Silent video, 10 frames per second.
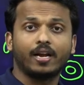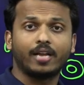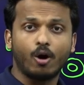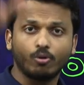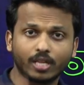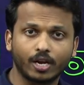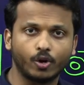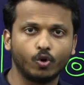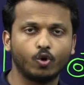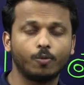Down the
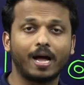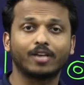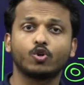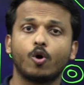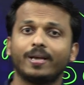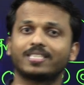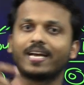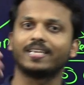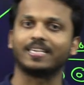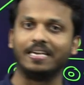group, atomic
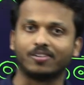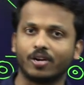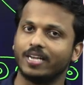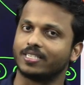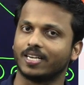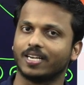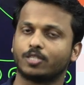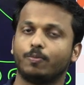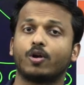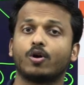size
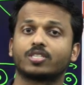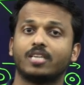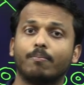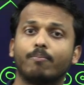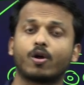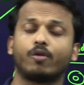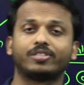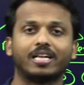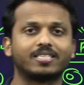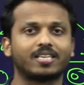increases because number
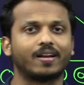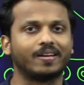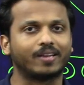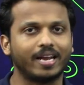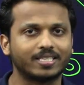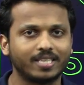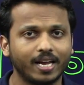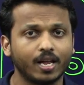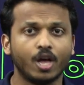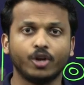of shells are
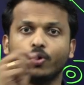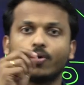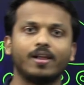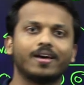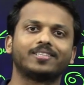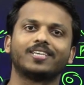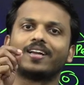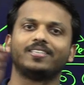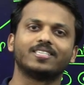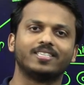increasing, nuclear
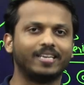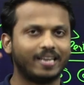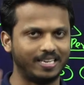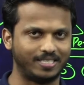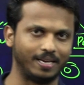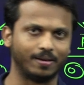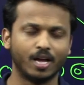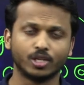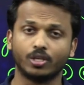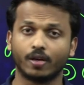charge is decreasing.
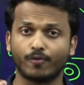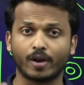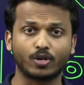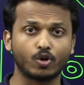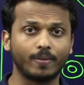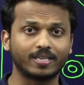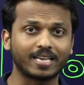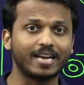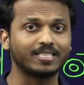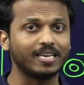So, therefore, atomic
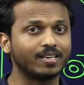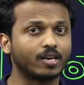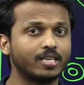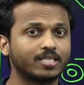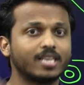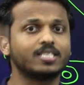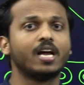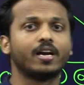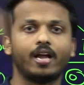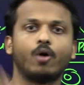size increases
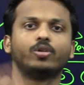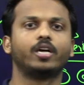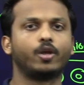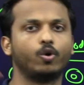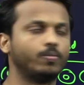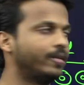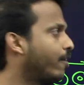down the group.